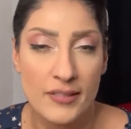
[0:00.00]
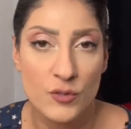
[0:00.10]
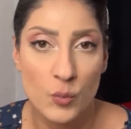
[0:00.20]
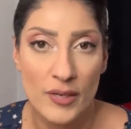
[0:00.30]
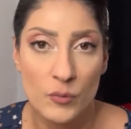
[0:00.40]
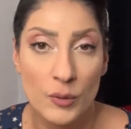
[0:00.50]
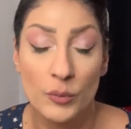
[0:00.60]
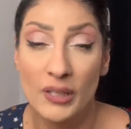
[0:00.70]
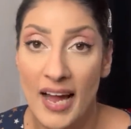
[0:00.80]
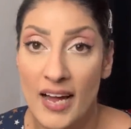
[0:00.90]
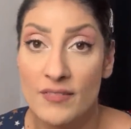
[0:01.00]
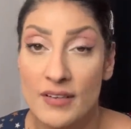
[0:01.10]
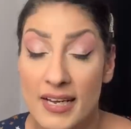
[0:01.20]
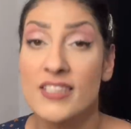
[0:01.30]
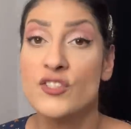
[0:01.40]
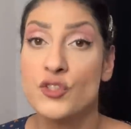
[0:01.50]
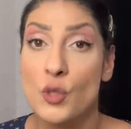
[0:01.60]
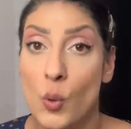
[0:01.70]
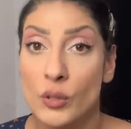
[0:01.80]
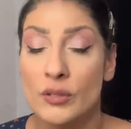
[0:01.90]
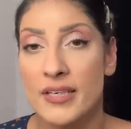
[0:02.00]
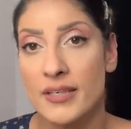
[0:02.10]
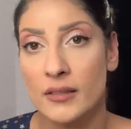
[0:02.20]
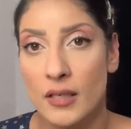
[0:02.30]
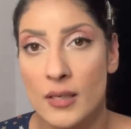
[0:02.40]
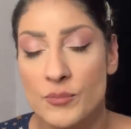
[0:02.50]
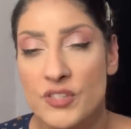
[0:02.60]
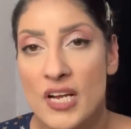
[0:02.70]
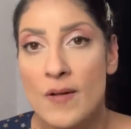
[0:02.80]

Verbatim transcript: is when we will have a solar eclipse.